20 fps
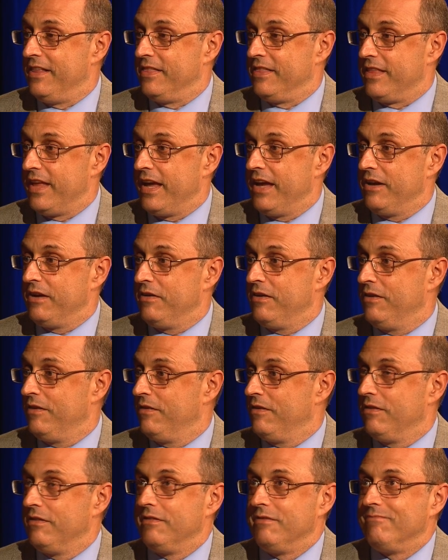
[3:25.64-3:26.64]
And then
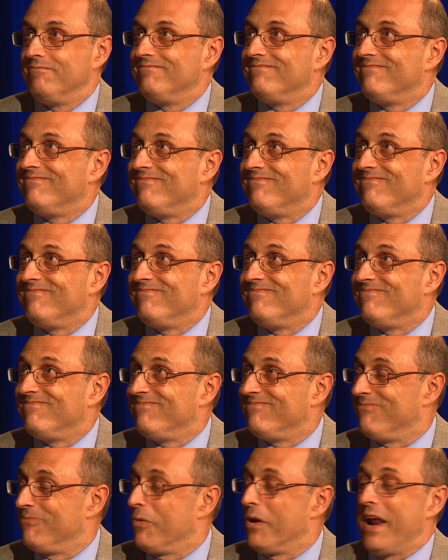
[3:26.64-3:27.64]

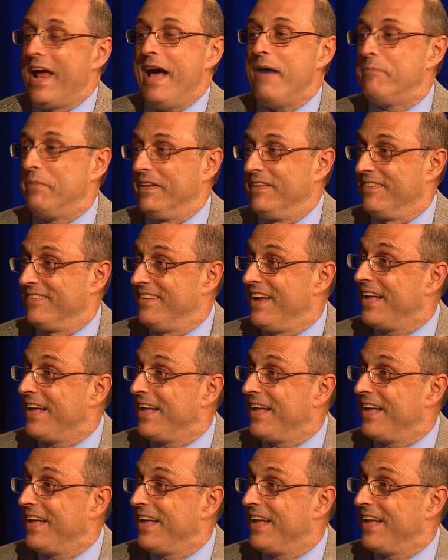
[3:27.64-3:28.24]
what happens?